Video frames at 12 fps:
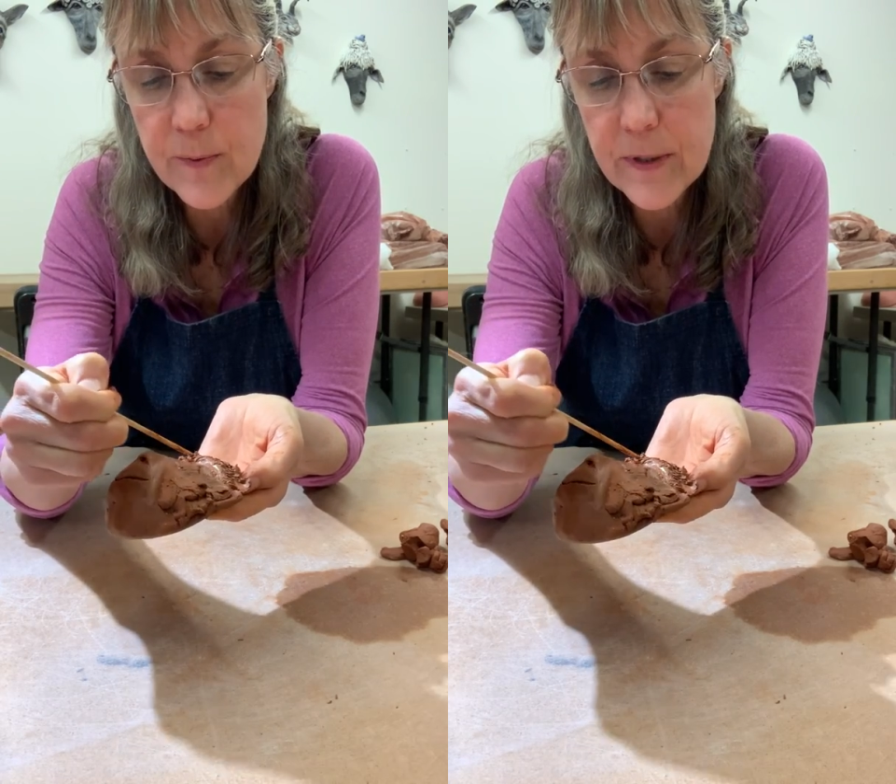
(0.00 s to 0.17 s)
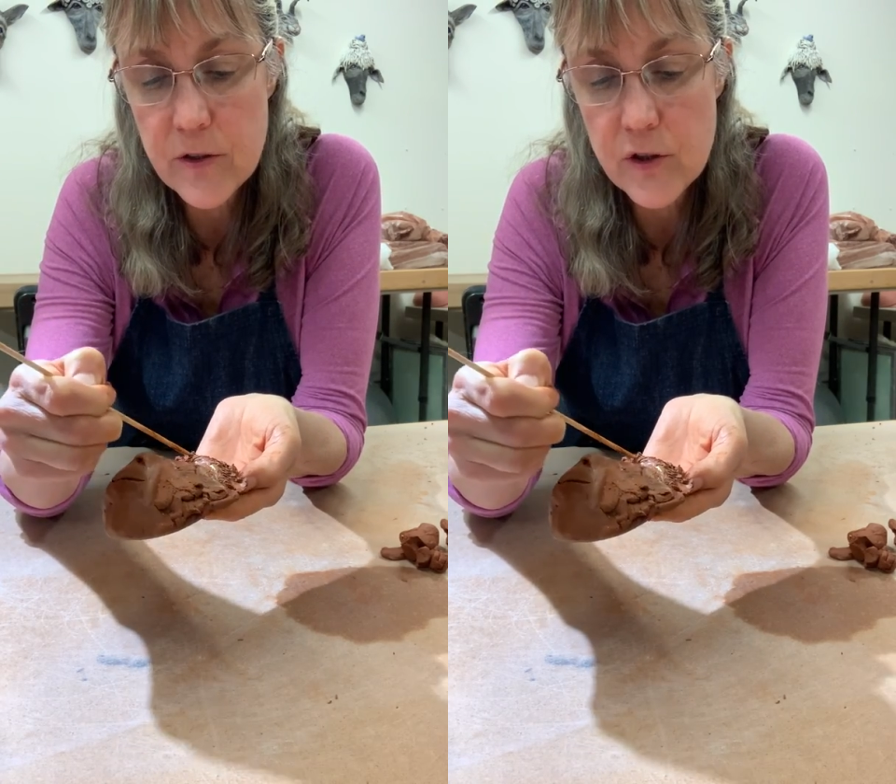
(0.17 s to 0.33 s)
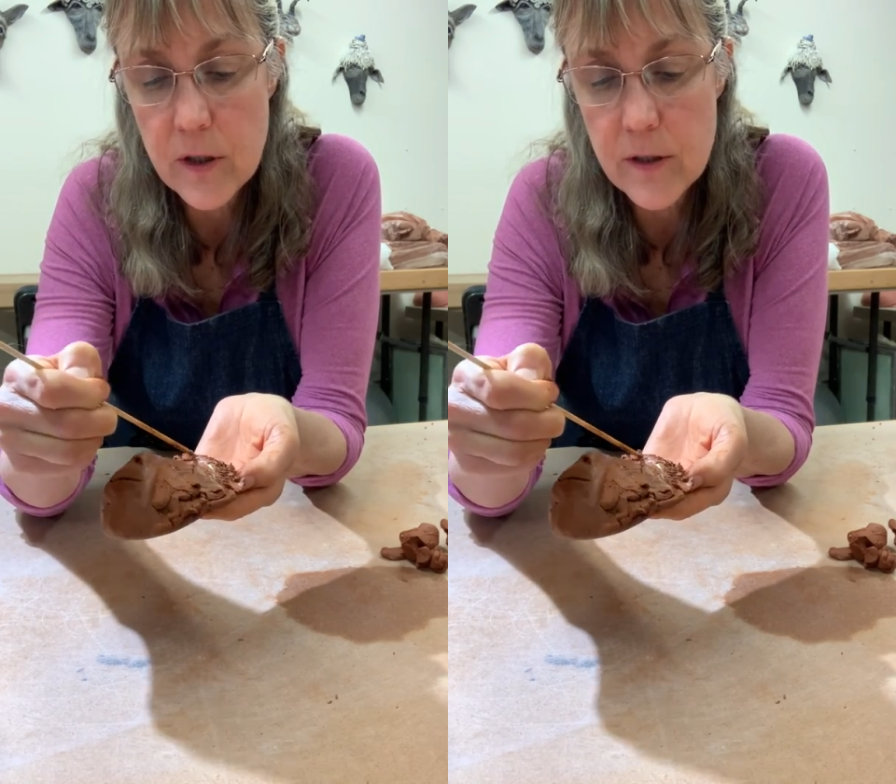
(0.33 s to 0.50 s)

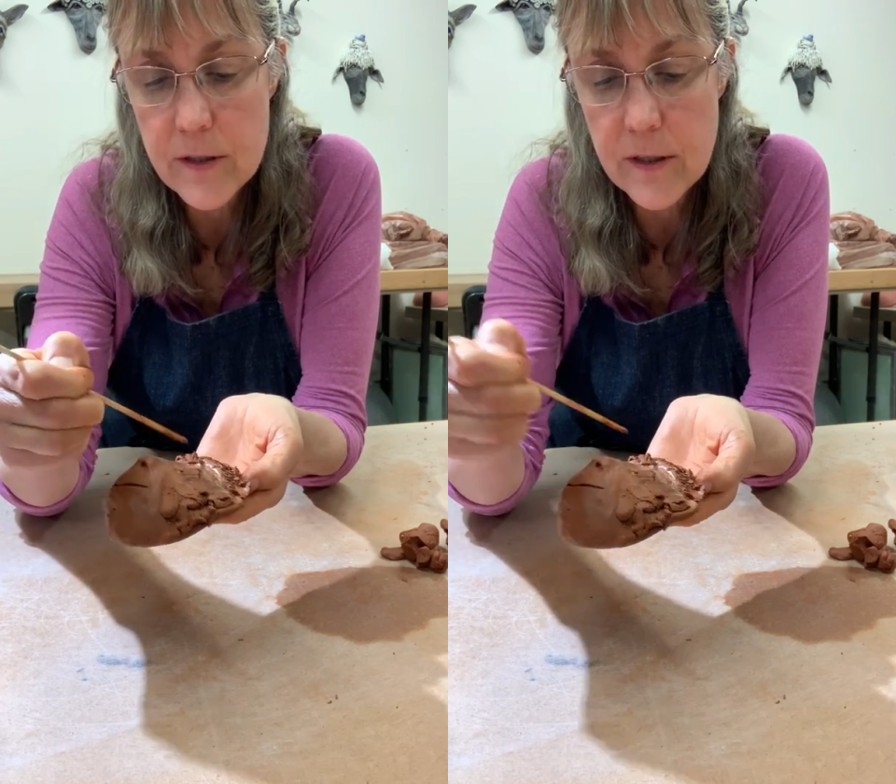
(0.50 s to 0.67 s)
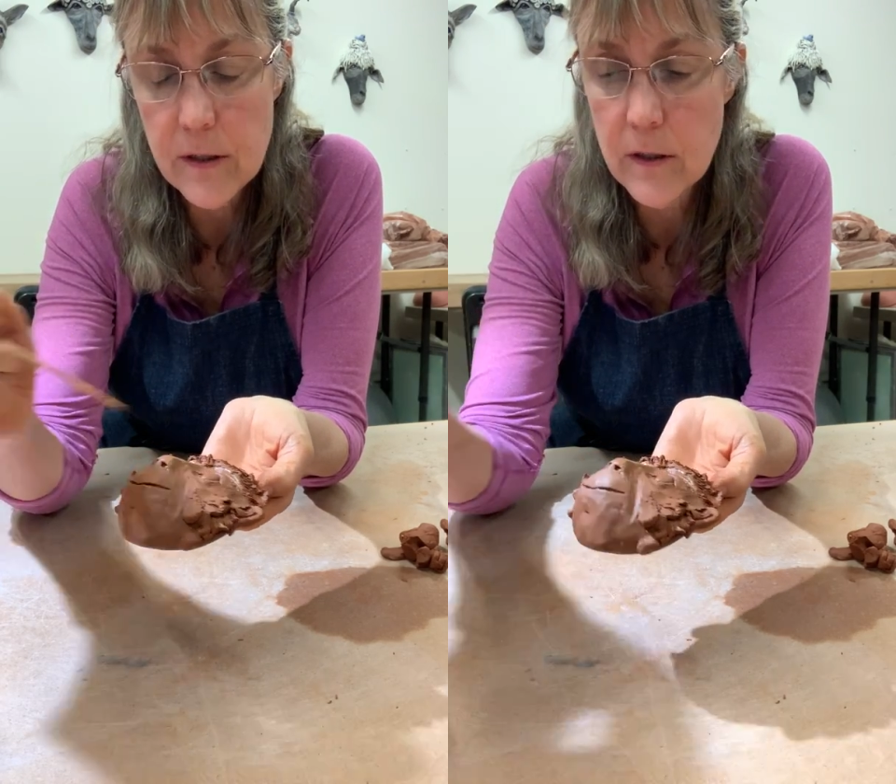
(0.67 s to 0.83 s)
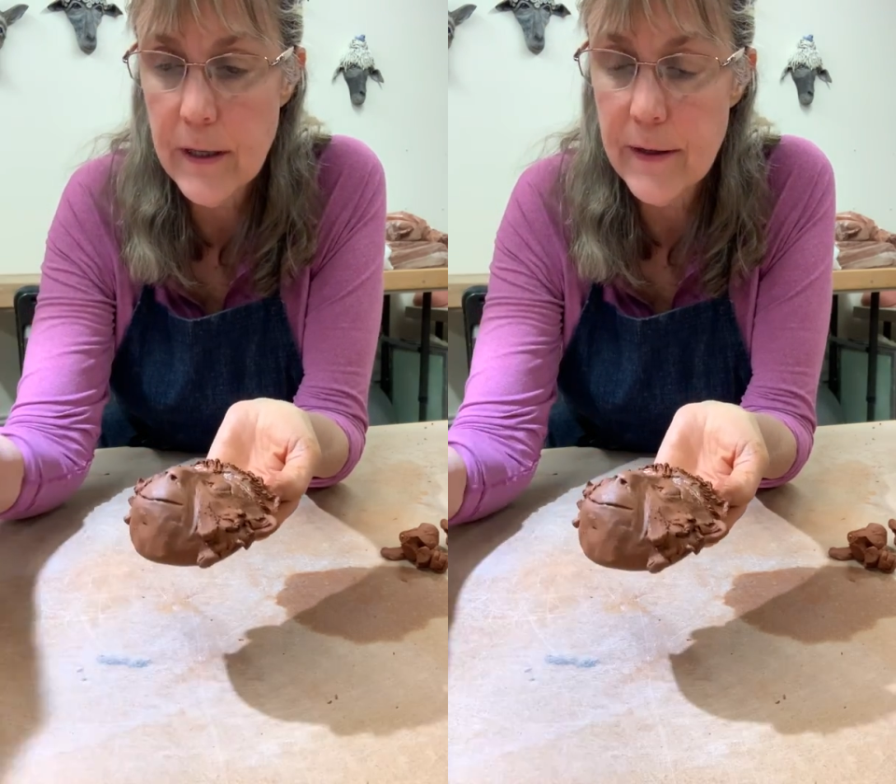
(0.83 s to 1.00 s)
big chunks of
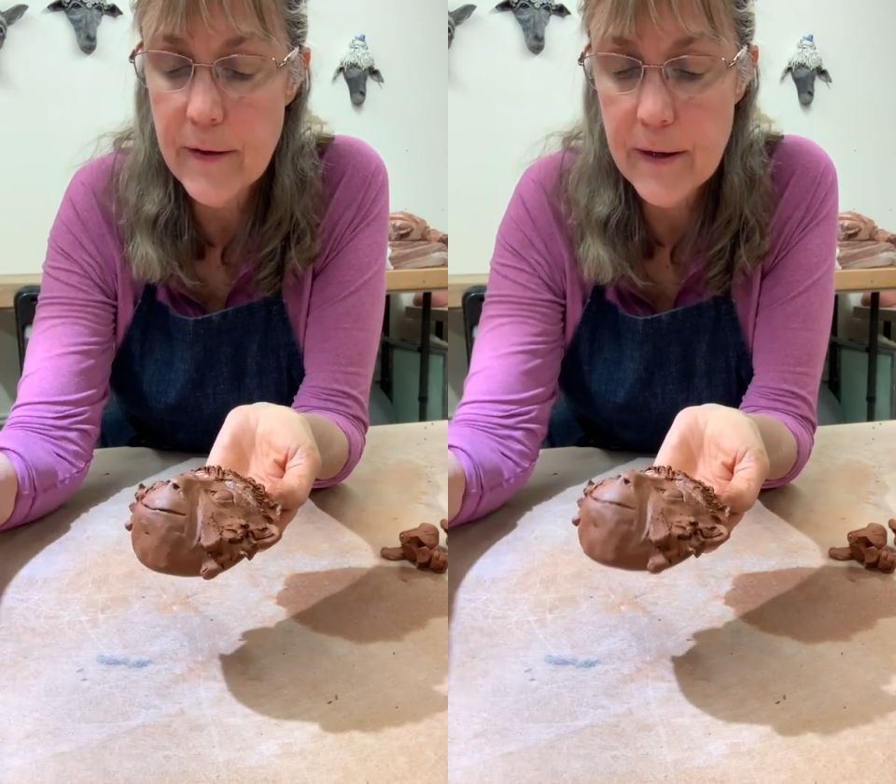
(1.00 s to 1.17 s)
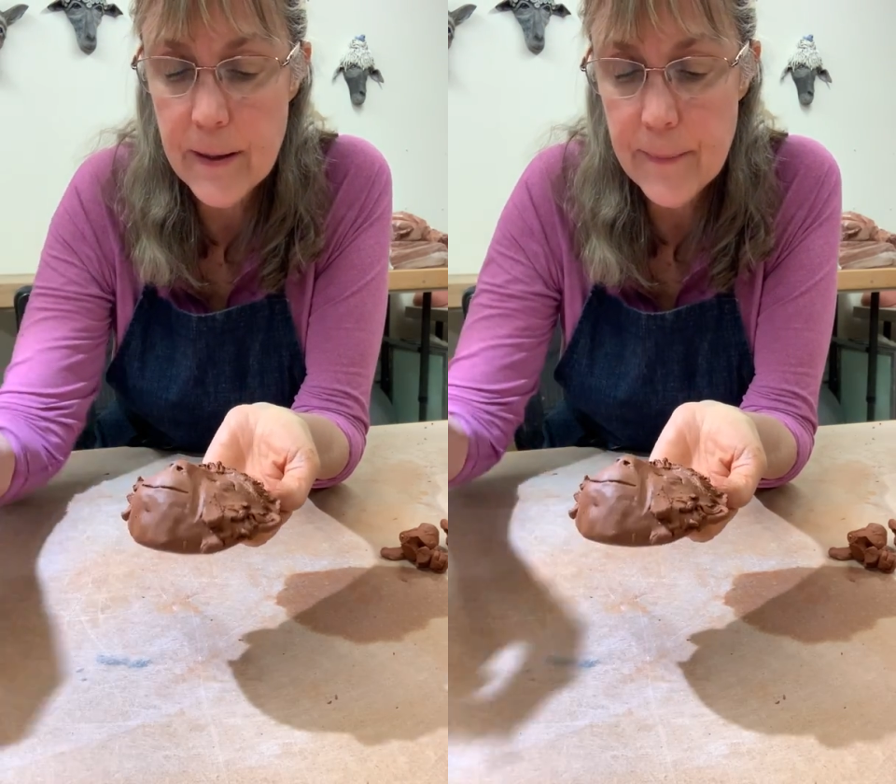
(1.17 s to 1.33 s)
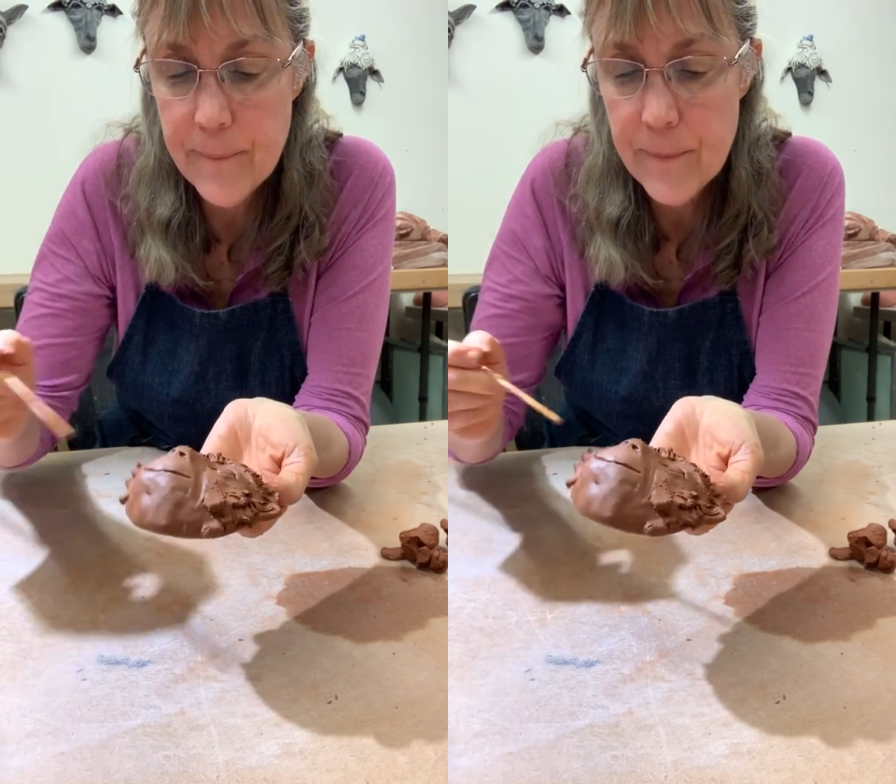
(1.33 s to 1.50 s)
clay
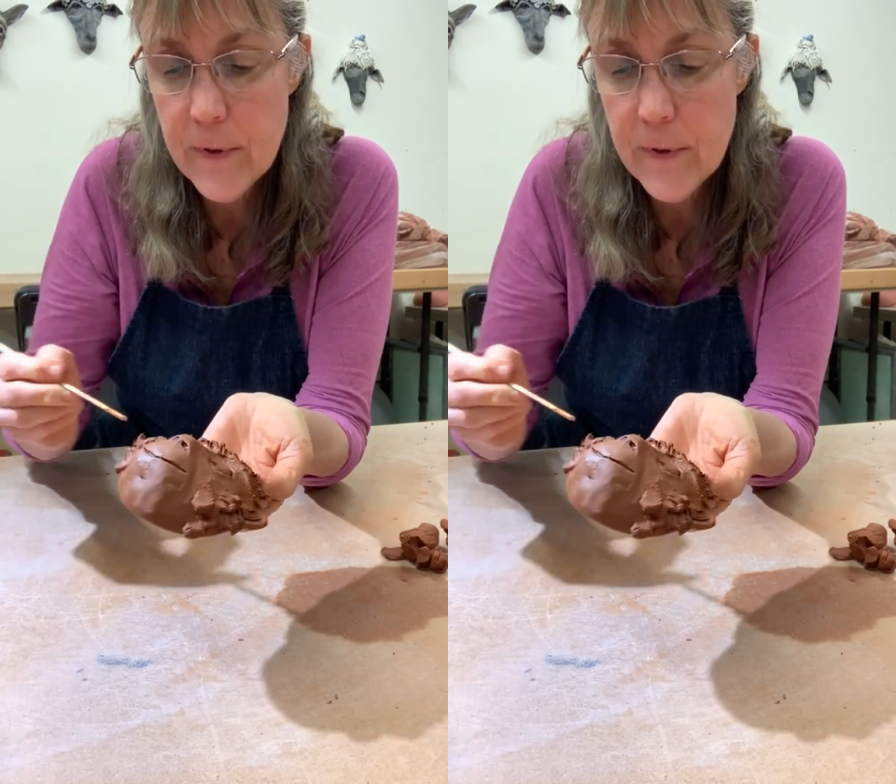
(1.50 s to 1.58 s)
there.